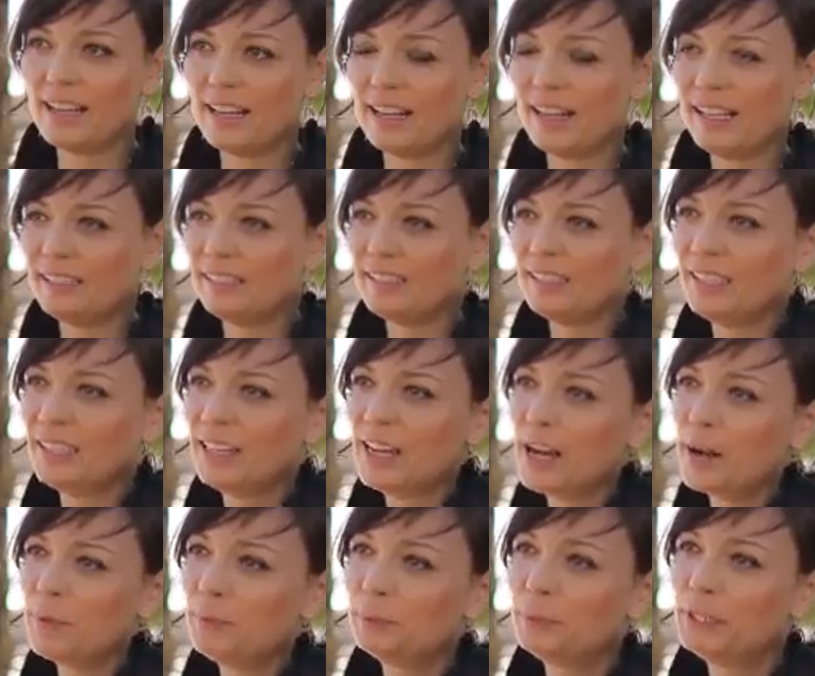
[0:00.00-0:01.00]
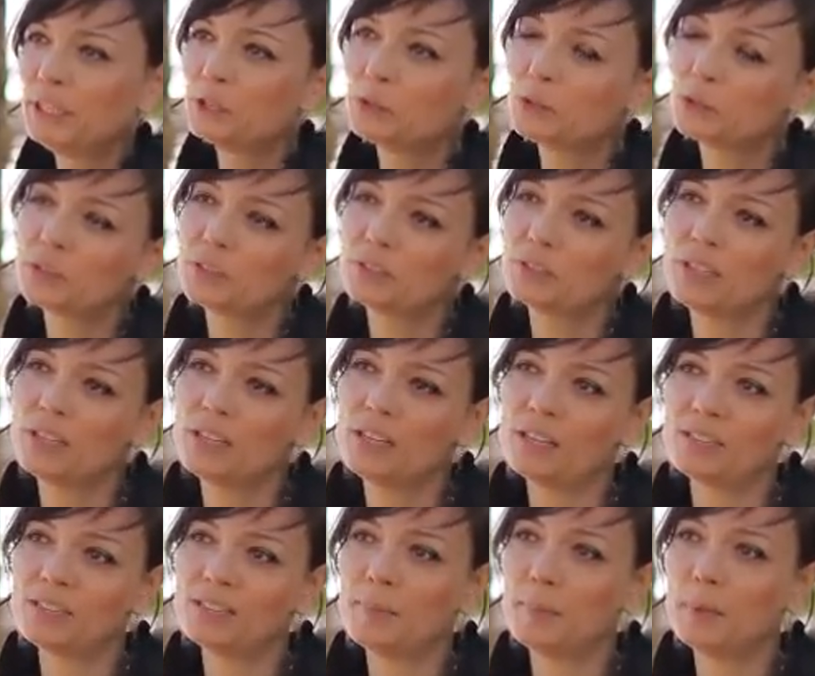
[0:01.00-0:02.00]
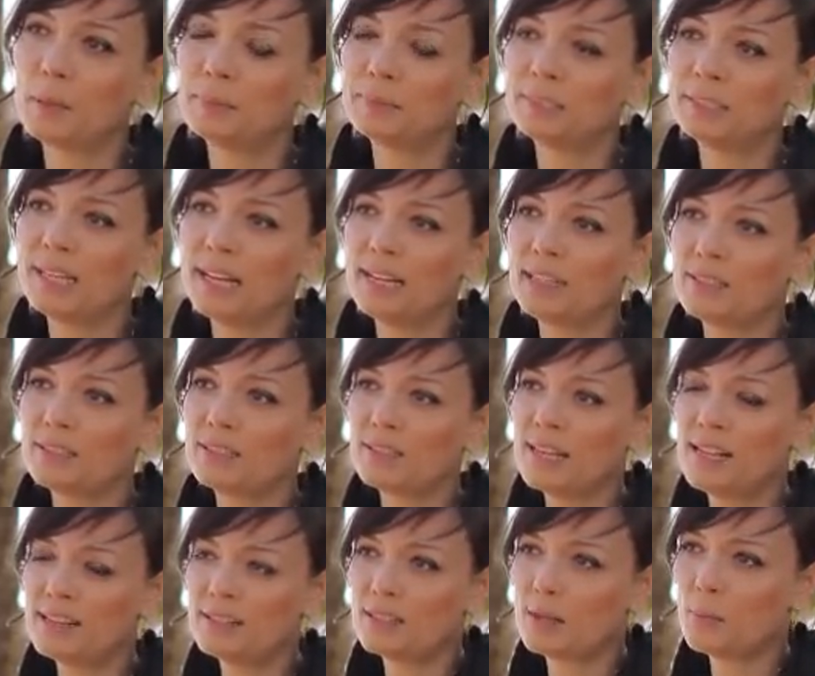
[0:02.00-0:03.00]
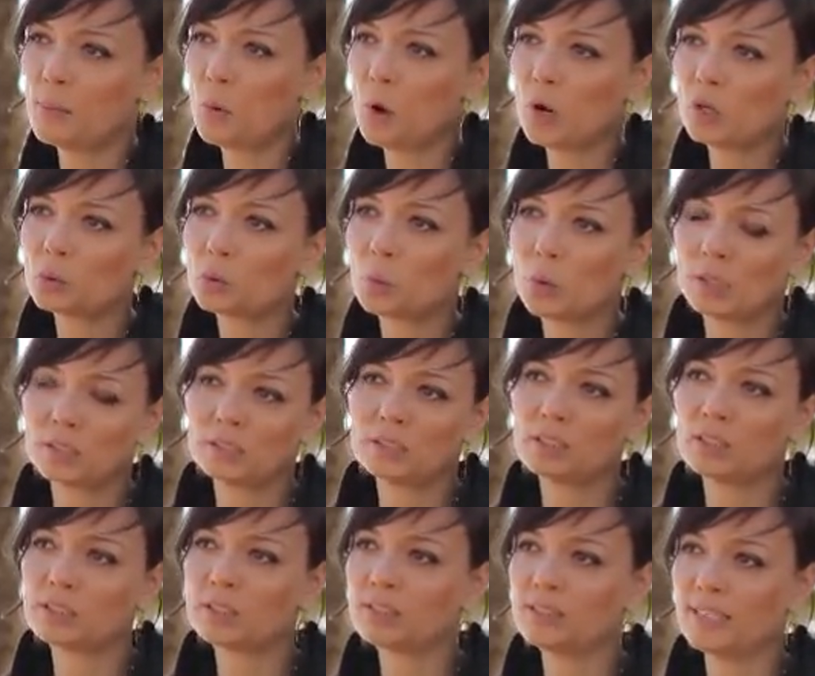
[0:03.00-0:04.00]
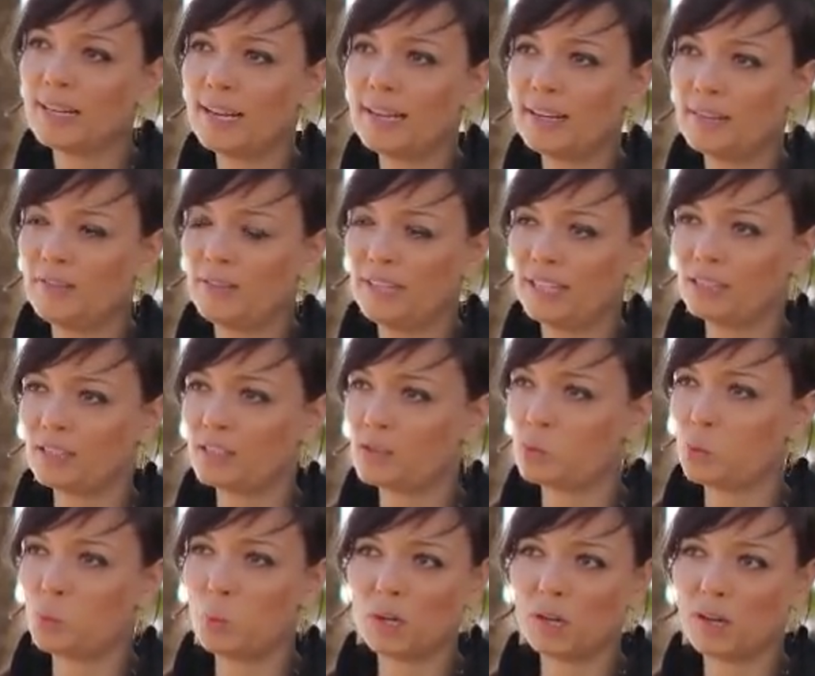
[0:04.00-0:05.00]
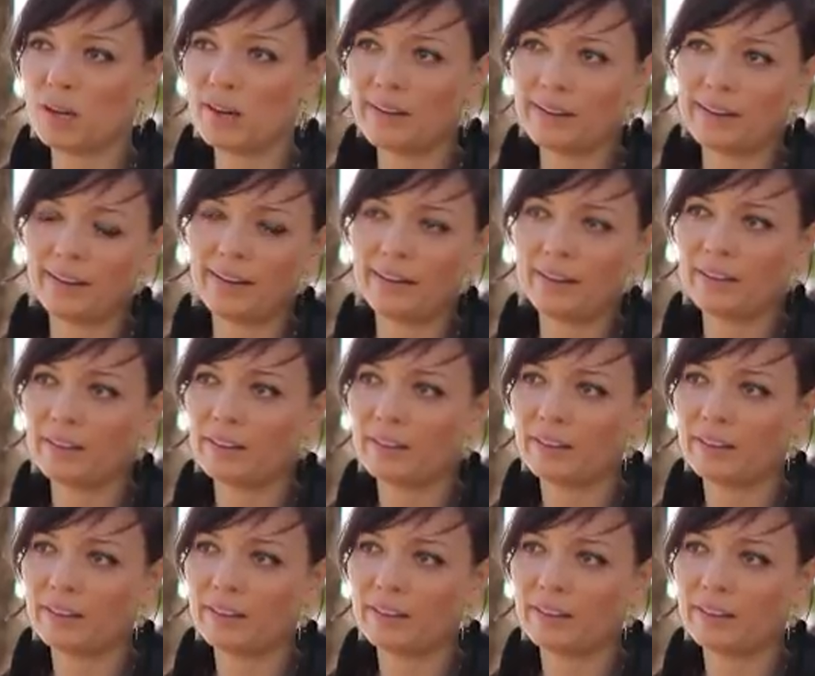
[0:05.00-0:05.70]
And the um, beetroot uh, supplementation has some unwanted side effects. What are they?